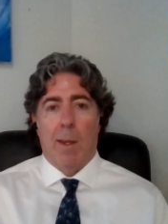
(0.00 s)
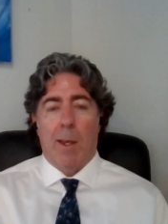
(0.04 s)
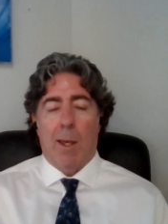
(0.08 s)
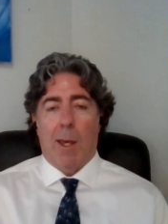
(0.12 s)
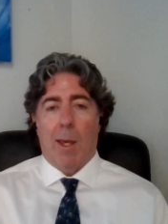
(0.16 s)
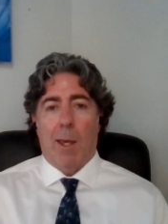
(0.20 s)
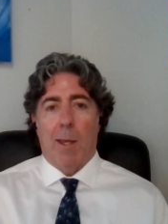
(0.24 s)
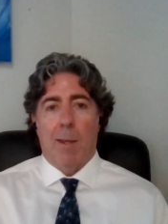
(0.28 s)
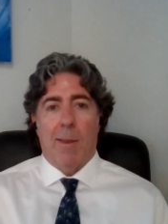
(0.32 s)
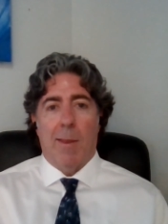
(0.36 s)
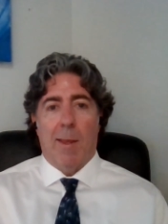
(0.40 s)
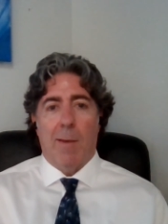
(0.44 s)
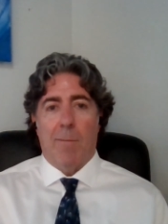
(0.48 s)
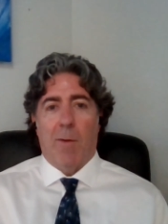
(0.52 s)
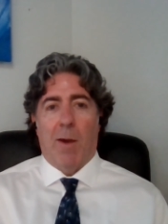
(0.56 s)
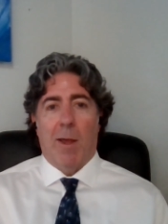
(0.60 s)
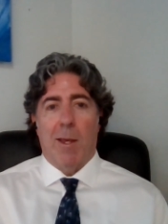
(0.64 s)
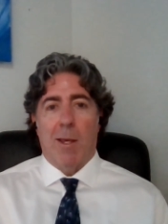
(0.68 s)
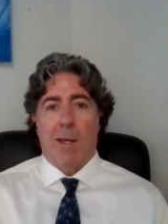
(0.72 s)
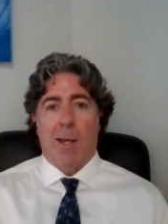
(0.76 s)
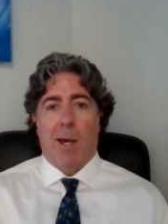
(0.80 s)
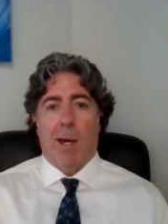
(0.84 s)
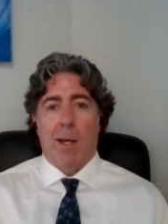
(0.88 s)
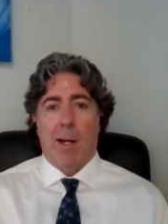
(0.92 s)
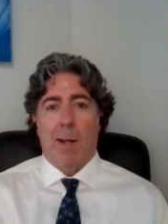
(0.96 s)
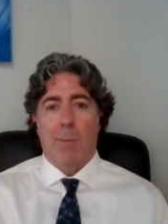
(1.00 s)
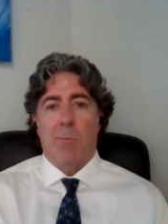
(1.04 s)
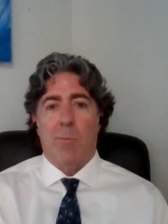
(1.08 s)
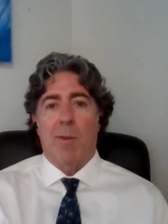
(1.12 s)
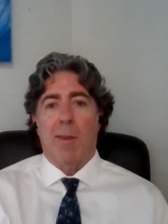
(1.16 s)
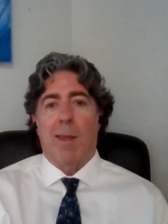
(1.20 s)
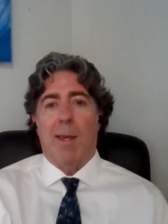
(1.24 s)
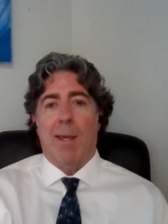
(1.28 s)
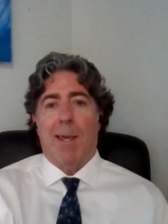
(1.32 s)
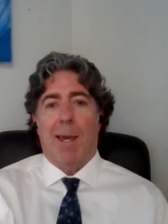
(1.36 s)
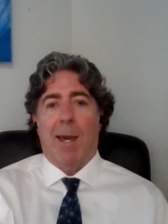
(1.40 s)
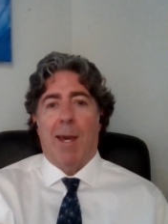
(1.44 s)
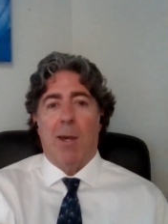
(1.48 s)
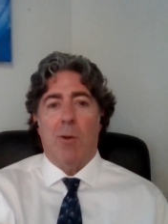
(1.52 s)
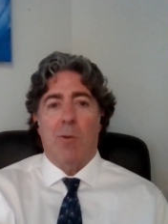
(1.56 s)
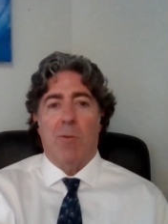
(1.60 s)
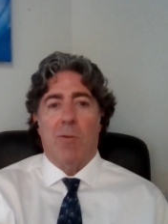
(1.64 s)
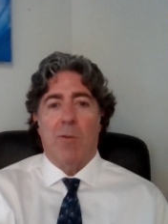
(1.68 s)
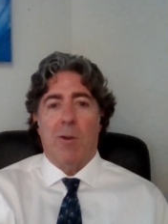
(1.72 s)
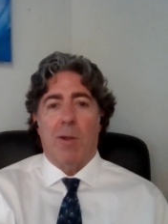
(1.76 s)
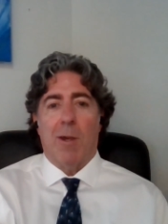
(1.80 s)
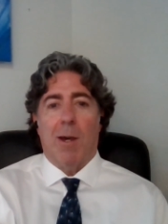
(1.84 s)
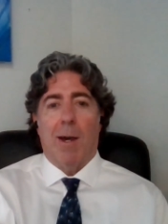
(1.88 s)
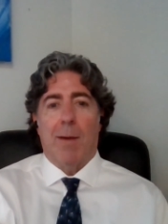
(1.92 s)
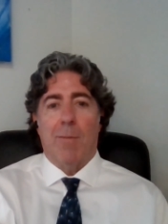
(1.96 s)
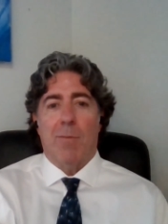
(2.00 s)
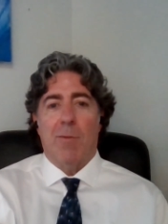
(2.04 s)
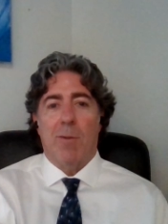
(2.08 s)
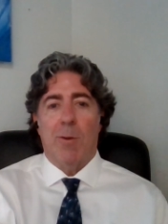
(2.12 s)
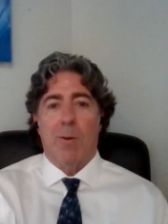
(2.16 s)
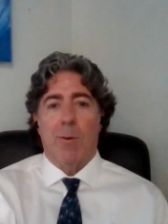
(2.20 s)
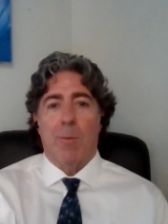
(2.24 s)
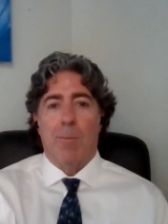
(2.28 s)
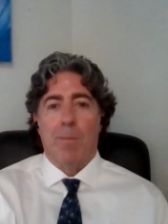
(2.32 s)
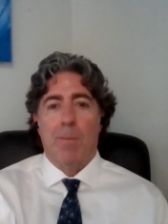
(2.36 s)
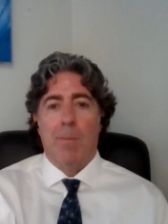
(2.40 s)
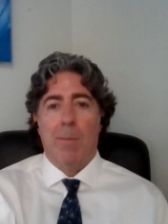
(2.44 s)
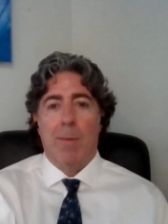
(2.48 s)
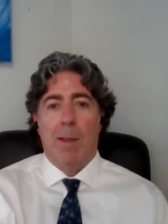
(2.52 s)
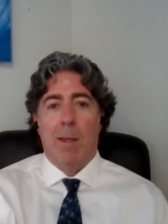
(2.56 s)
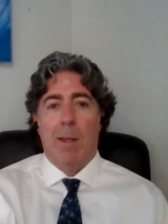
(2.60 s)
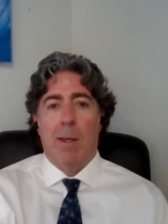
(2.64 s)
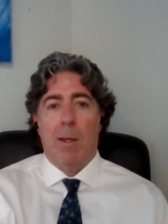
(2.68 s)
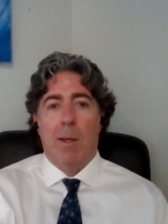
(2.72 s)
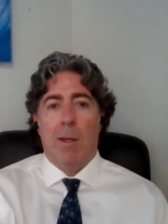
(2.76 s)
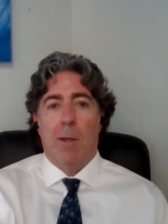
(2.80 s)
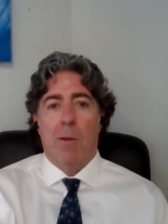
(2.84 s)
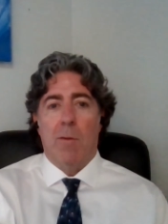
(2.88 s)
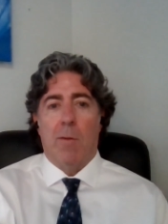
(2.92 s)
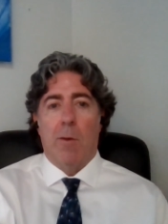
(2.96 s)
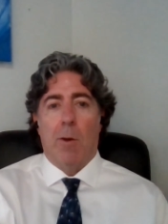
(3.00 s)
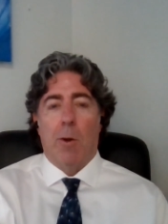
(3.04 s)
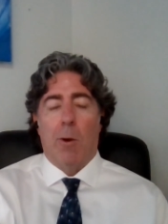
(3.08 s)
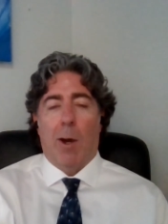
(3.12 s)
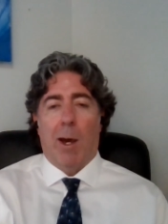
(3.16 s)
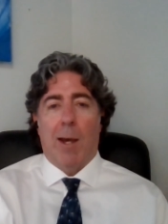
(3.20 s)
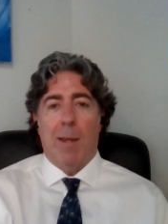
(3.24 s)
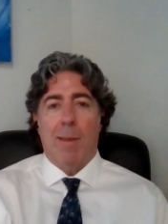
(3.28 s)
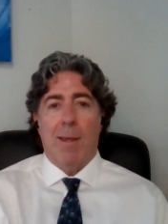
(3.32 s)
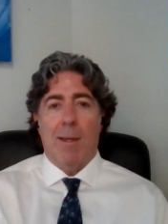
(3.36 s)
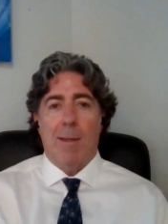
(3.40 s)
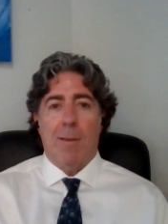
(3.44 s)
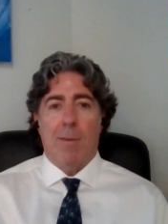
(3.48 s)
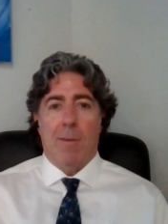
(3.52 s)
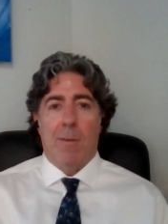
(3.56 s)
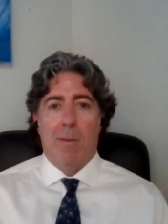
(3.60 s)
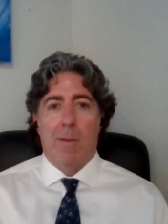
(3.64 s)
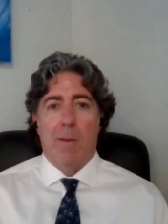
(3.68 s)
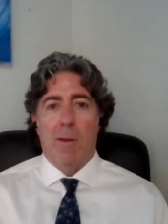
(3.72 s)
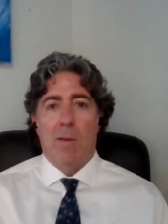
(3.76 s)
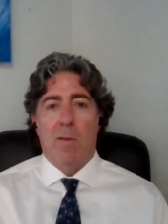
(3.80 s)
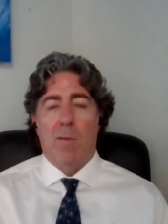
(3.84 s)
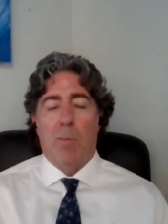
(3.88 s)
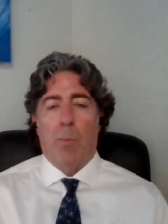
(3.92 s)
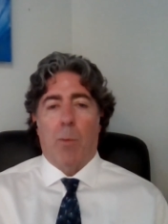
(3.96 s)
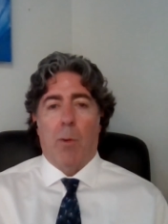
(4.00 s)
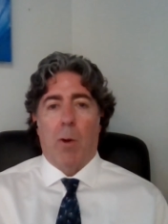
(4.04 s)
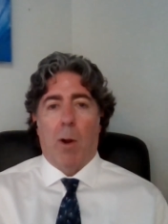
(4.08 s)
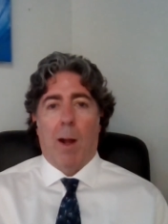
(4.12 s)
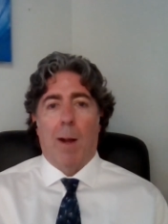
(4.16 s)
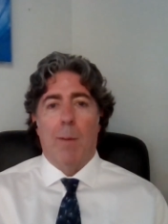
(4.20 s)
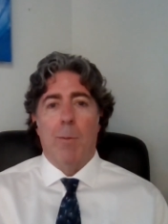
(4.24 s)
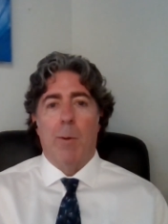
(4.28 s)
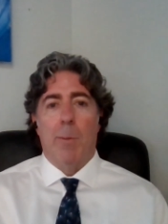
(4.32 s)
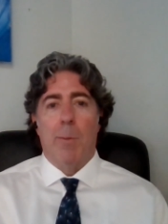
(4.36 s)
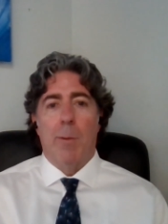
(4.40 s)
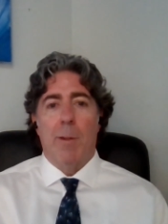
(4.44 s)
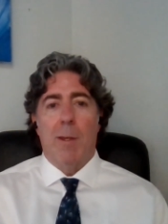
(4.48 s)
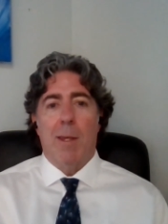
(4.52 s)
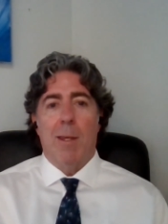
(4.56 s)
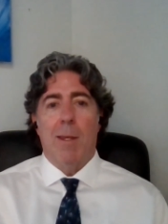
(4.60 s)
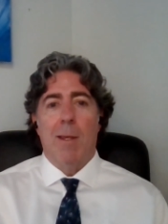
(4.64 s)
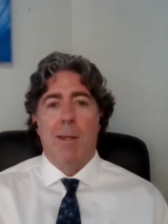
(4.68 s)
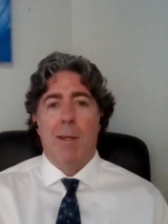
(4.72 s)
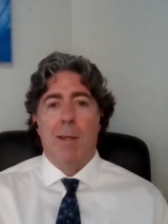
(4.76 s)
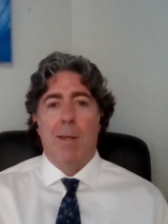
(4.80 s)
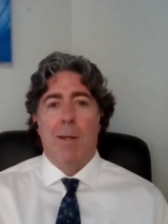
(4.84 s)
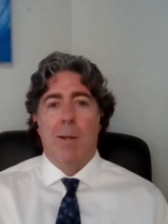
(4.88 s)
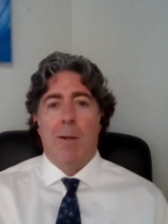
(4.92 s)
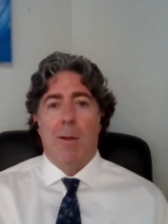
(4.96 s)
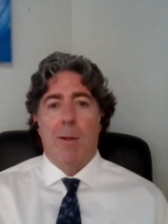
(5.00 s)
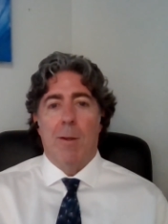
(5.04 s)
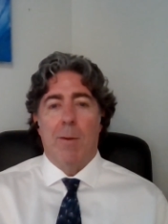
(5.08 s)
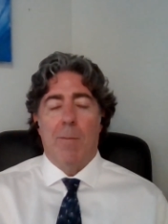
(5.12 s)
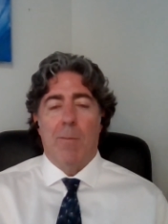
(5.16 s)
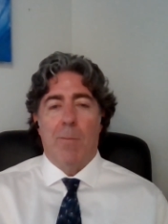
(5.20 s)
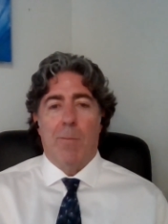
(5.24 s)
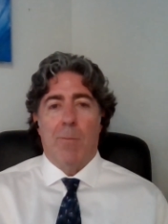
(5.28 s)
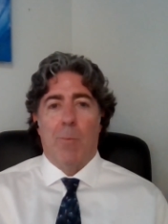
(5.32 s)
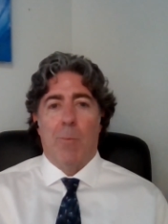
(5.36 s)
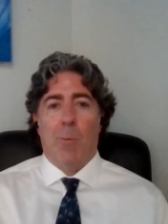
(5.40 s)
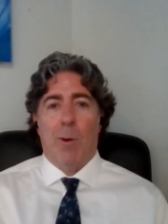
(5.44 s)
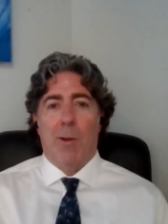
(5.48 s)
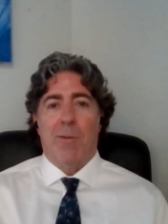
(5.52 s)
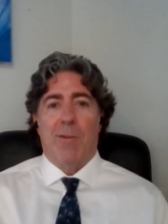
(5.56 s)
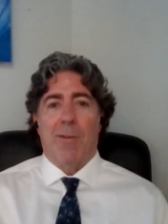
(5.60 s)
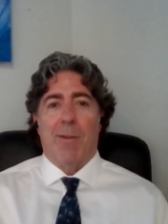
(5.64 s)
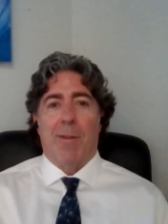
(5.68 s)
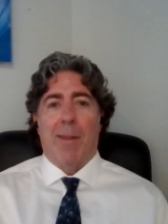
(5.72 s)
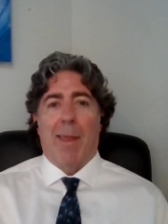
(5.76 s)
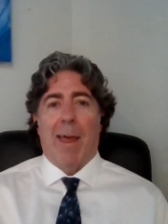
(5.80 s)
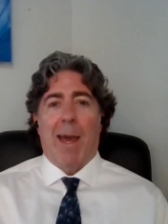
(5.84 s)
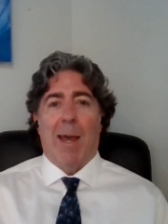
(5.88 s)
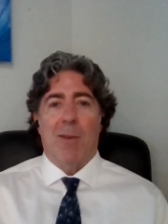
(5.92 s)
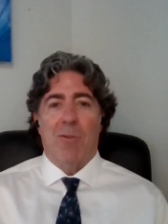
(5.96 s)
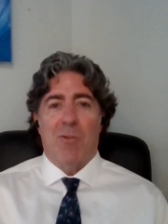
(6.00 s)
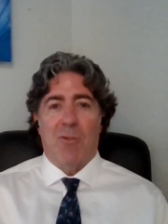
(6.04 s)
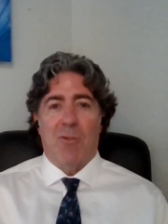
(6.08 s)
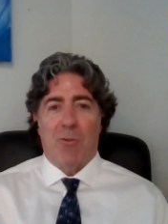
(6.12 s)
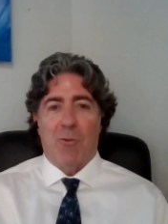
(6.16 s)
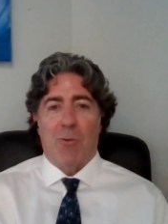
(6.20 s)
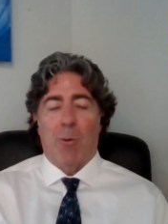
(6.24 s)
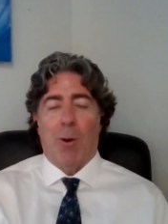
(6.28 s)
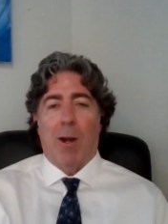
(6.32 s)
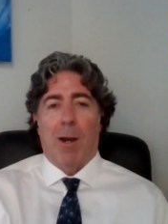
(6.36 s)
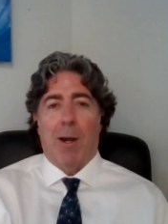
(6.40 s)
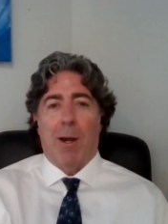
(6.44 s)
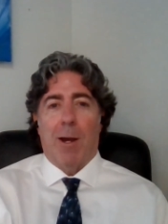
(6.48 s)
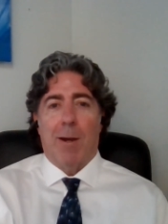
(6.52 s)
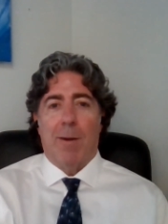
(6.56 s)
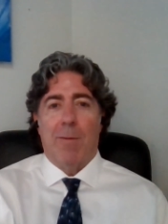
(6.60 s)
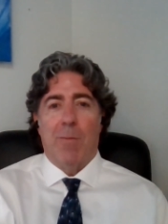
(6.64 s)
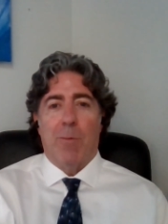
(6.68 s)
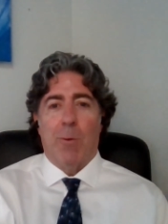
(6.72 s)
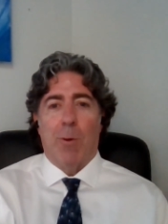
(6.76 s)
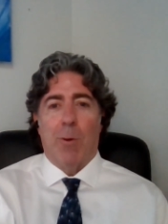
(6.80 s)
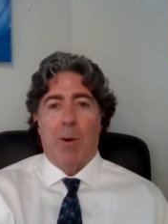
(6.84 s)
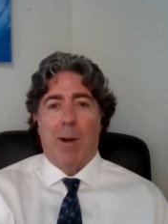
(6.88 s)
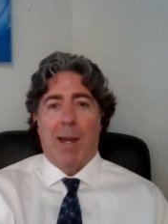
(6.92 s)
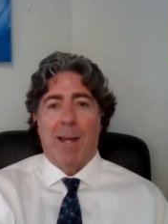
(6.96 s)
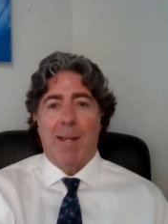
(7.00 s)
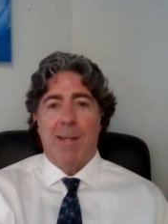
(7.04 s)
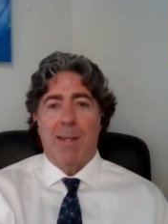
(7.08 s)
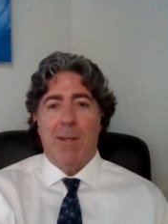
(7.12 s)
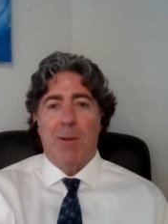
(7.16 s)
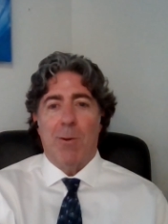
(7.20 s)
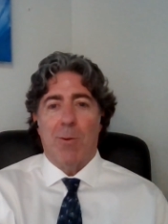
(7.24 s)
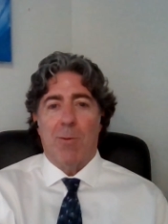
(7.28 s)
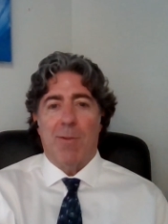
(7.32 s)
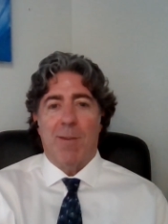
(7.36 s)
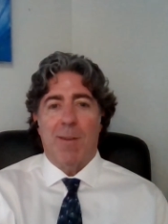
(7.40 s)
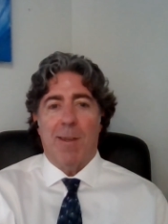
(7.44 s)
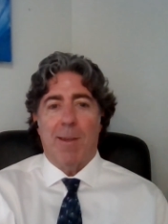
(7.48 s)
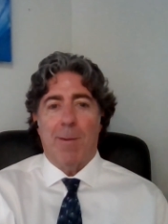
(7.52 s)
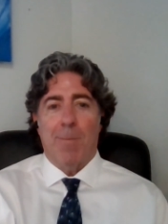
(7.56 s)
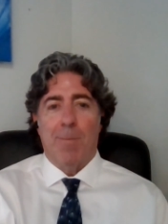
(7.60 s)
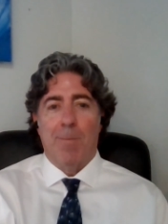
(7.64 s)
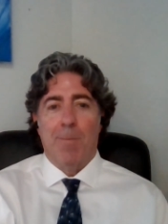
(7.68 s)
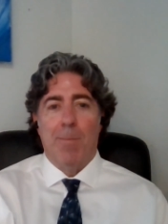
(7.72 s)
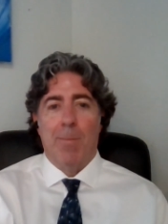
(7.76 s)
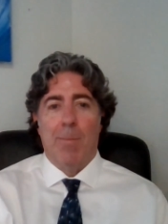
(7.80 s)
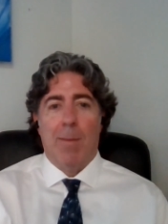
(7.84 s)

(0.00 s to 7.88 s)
And they finally caught up to that guy who took off too. So I think this probably was the last straw for IDOC.